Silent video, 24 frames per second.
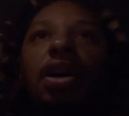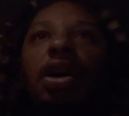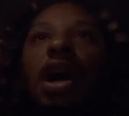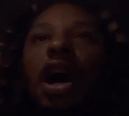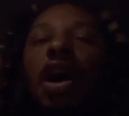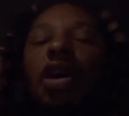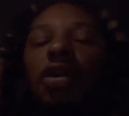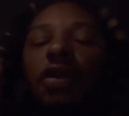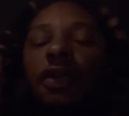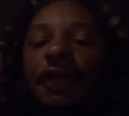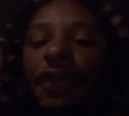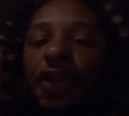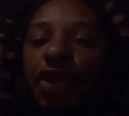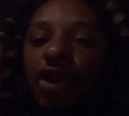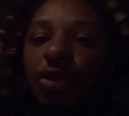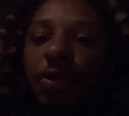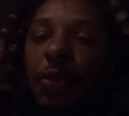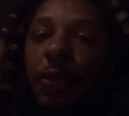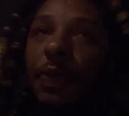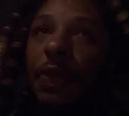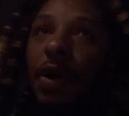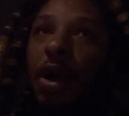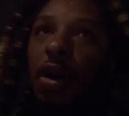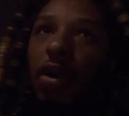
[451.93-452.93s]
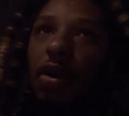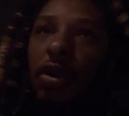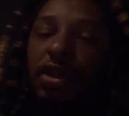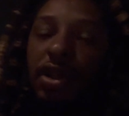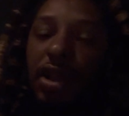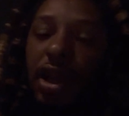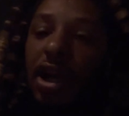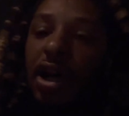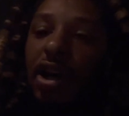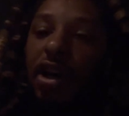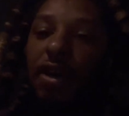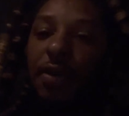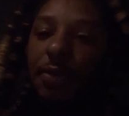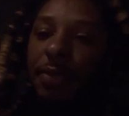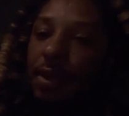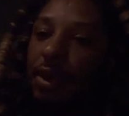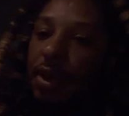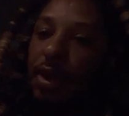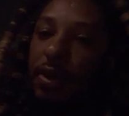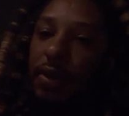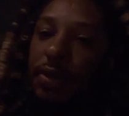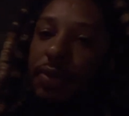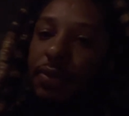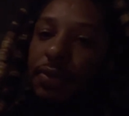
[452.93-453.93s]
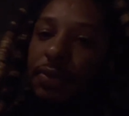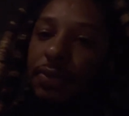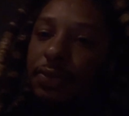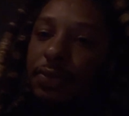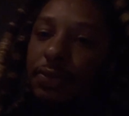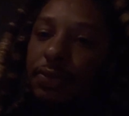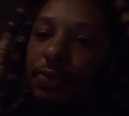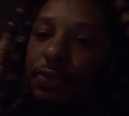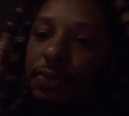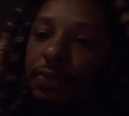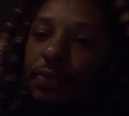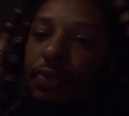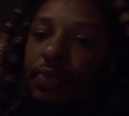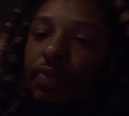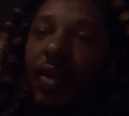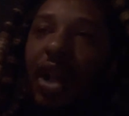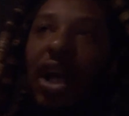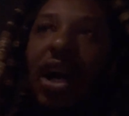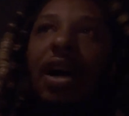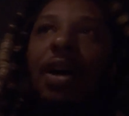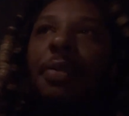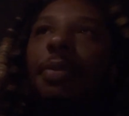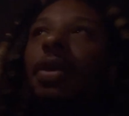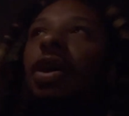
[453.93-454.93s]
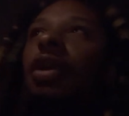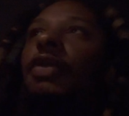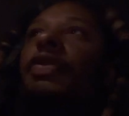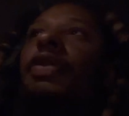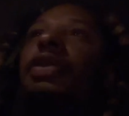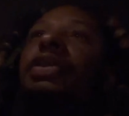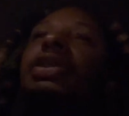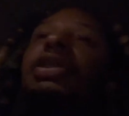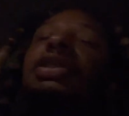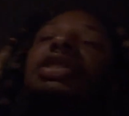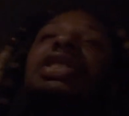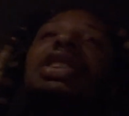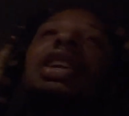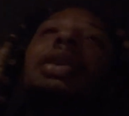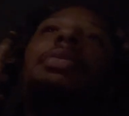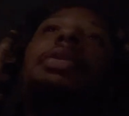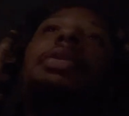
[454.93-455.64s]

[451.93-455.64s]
I refuse people all the time, man. Motherfuckers have sent